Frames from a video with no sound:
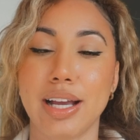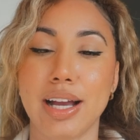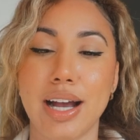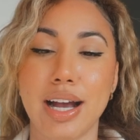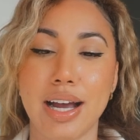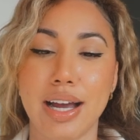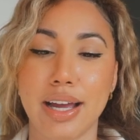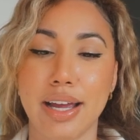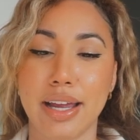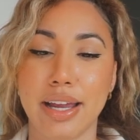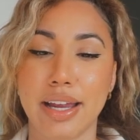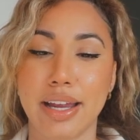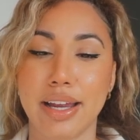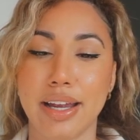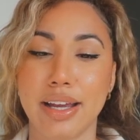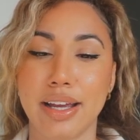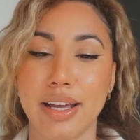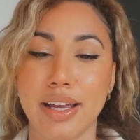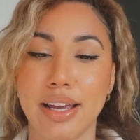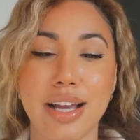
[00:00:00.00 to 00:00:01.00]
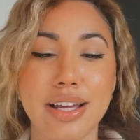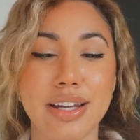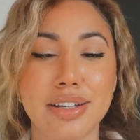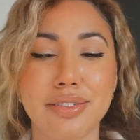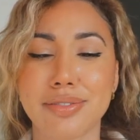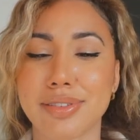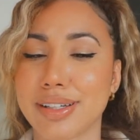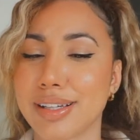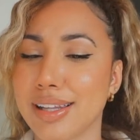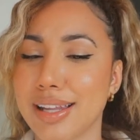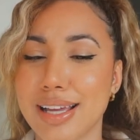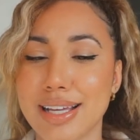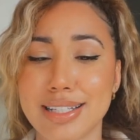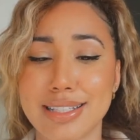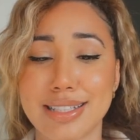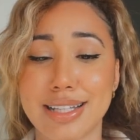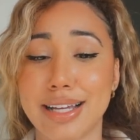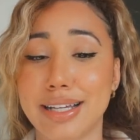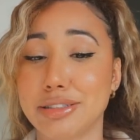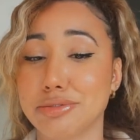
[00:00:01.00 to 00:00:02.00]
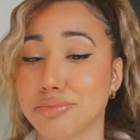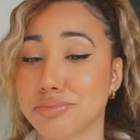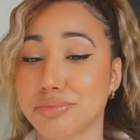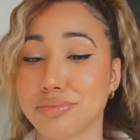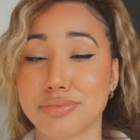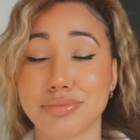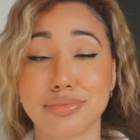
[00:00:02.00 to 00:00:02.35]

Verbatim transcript: I kind of realized that